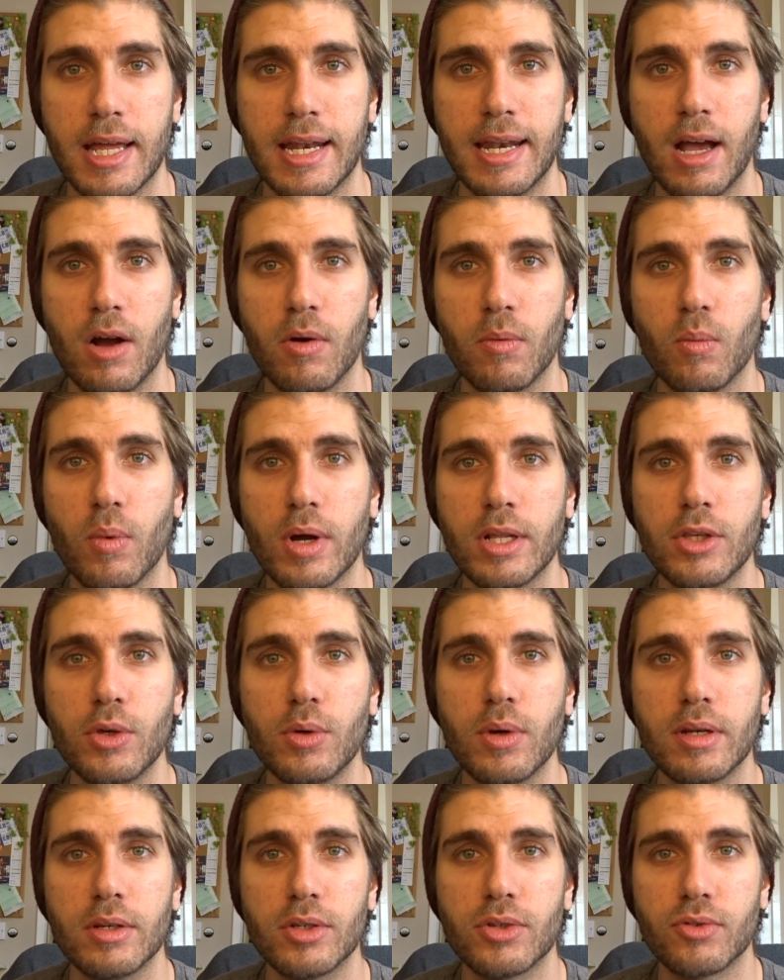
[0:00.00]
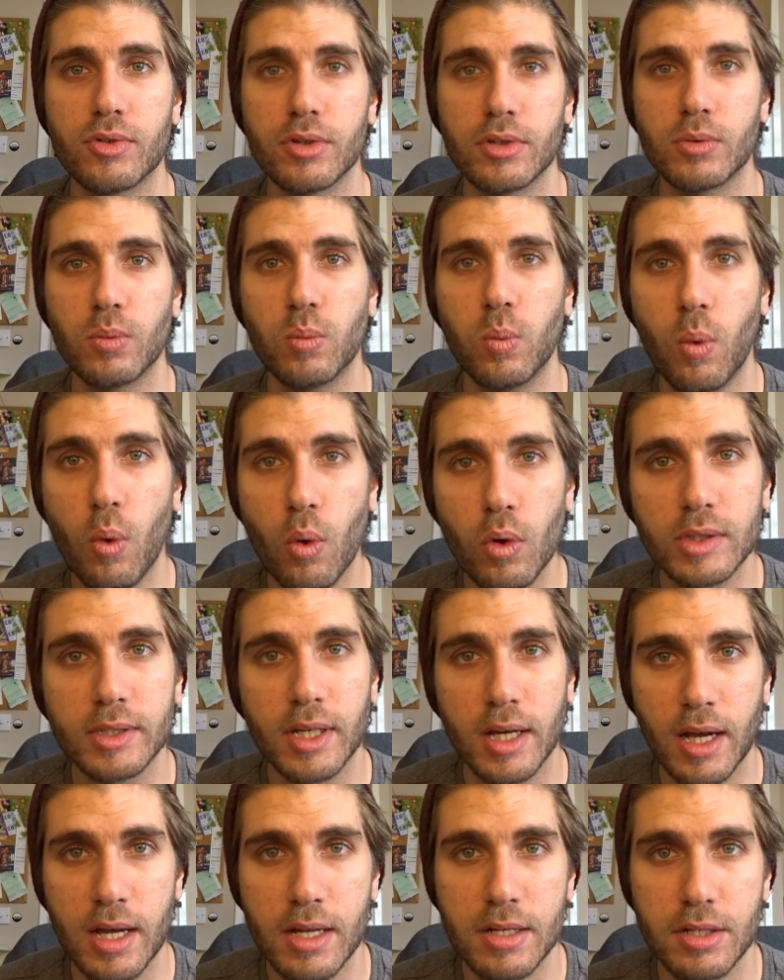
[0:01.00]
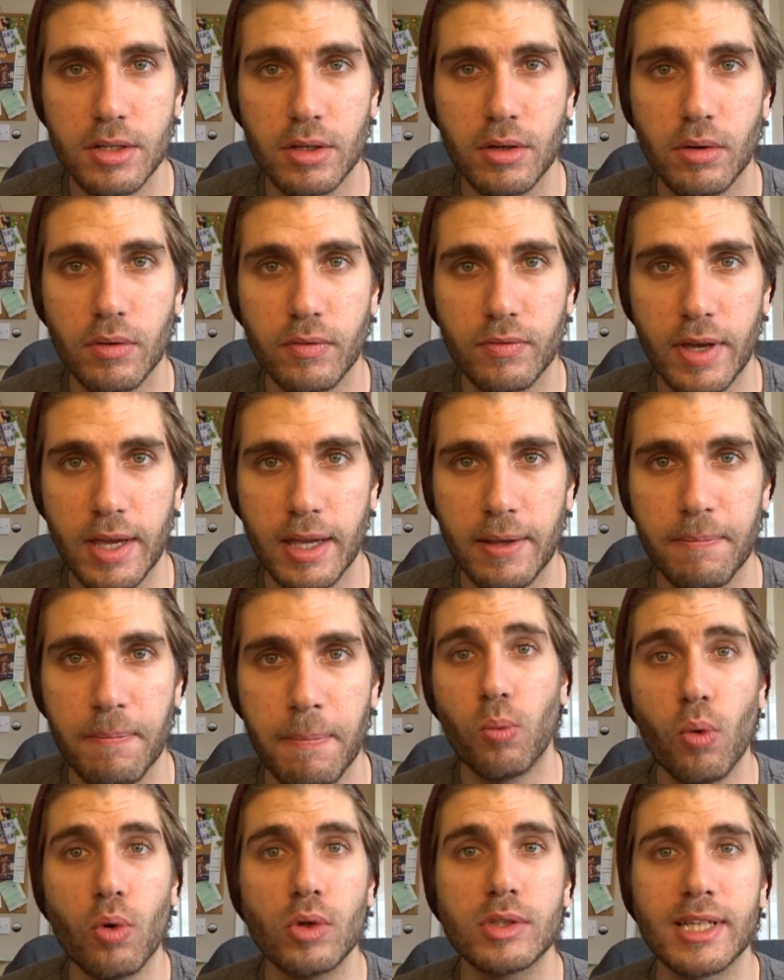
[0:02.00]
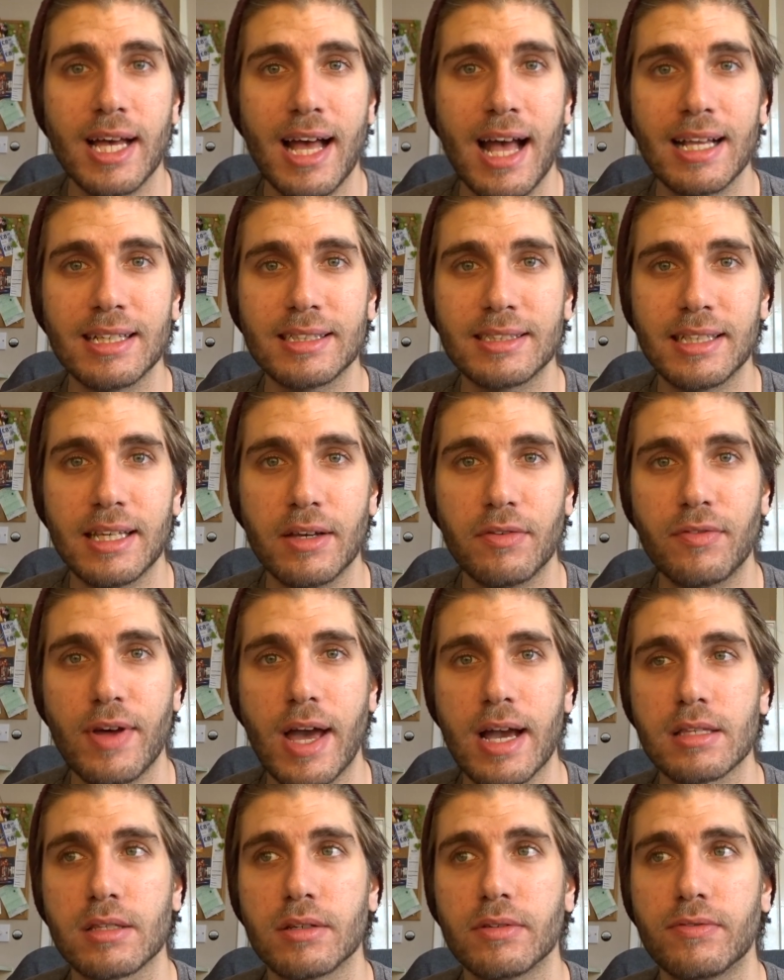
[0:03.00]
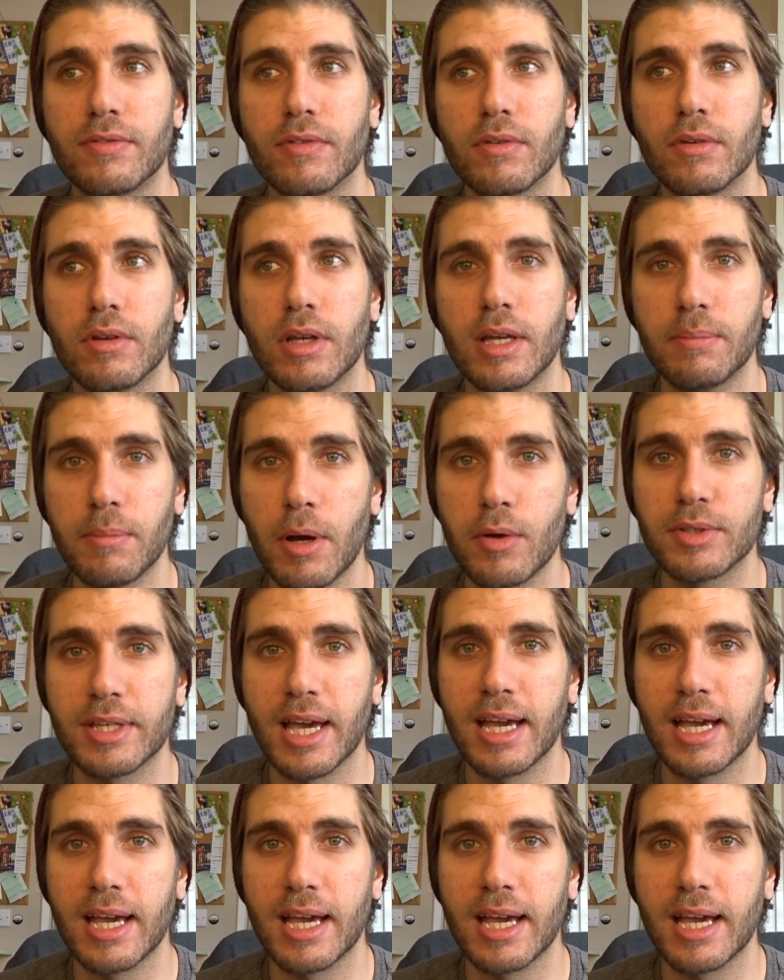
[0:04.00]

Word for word: Now, when you introduce water to your feet, water has the effect of, in most